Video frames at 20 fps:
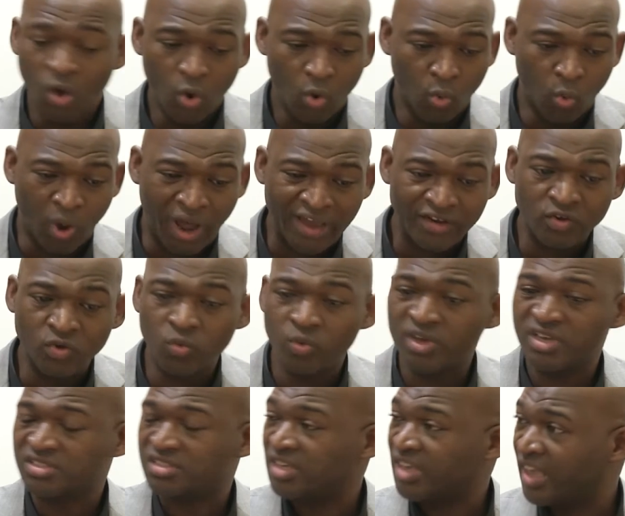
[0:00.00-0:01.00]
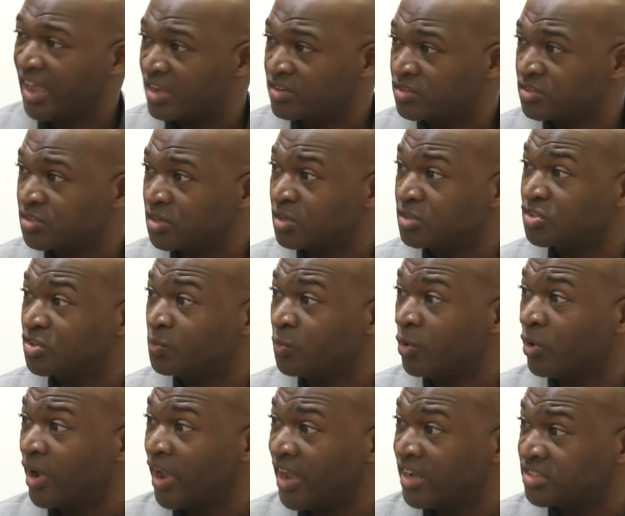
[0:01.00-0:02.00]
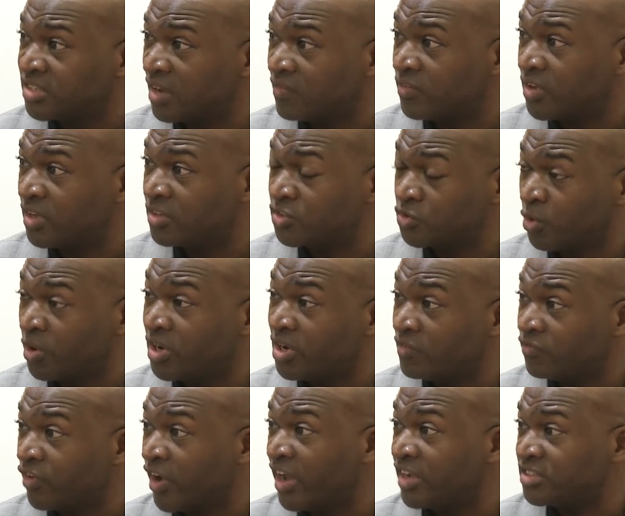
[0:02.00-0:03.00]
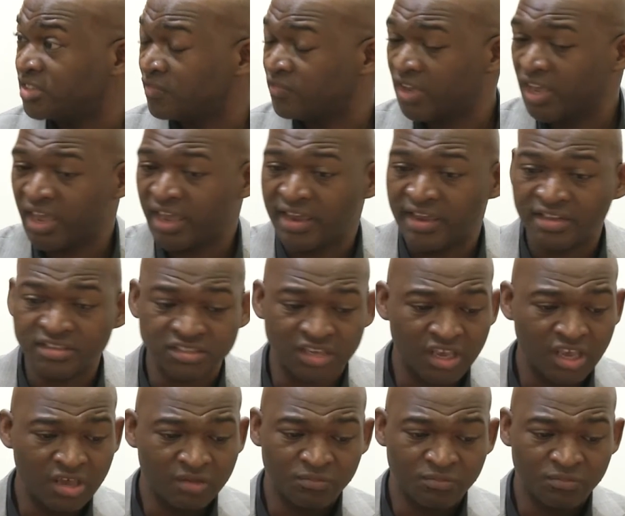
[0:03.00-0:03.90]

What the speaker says: Why do we as a cancer center support HIV screening for HIV/AIDS?